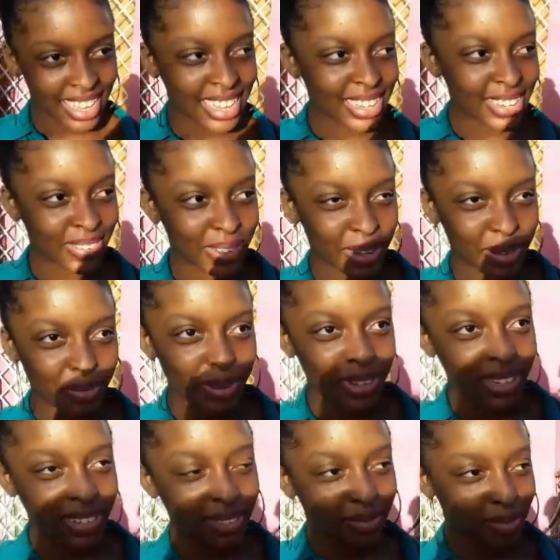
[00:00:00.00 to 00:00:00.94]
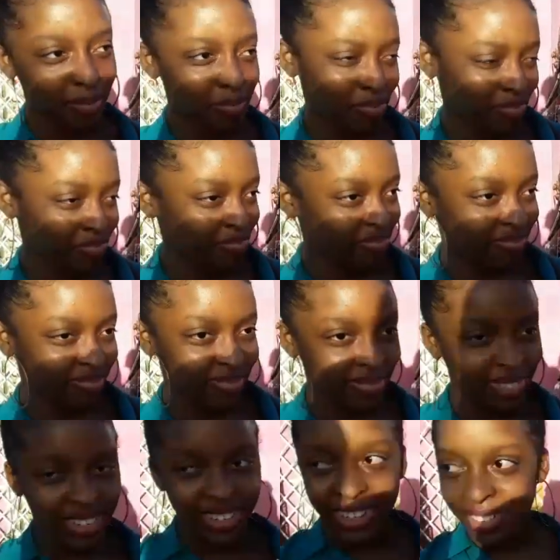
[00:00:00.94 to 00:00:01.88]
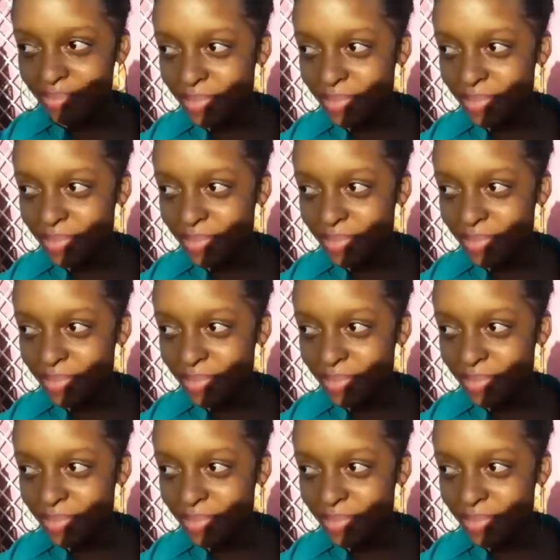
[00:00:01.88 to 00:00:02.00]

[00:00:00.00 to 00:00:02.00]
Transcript: as well, but just